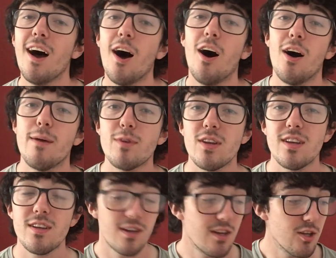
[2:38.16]
I'm
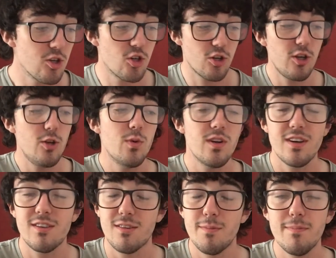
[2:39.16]
going to show you an
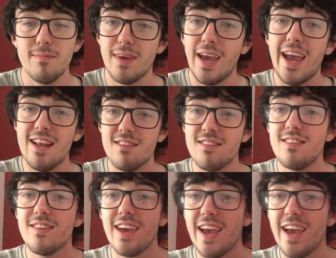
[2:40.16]
item hidden